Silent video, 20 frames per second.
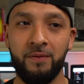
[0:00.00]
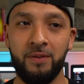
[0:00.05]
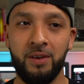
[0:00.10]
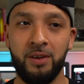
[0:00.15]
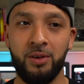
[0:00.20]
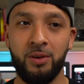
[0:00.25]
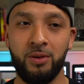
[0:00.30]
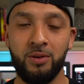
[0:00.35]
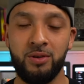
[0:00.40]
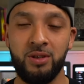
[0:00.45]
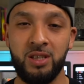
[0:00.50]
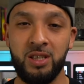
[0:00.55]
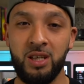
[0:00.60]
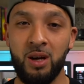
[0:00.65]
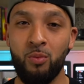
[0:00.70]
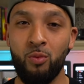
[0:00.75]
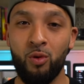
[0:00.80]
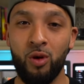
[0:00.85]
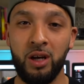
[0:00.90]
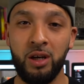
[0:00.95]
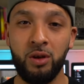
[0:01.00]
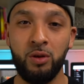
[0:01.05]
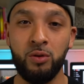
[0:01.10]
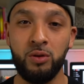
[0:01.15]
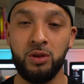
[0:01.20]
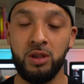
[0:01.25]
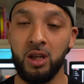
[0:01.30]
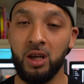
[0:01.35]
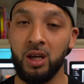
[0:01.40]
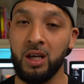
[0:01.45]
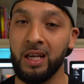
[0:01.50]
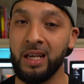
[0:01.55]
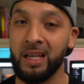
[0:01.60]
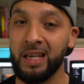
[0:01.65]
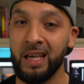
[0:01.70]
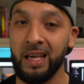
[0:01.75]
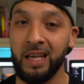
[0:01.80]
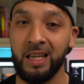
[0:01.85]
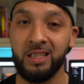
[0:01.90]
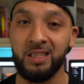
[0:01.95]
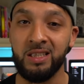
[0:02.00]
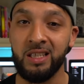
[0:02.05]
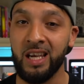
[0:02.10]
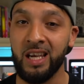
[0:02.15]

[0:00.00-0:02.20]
you're someone who's looking to get into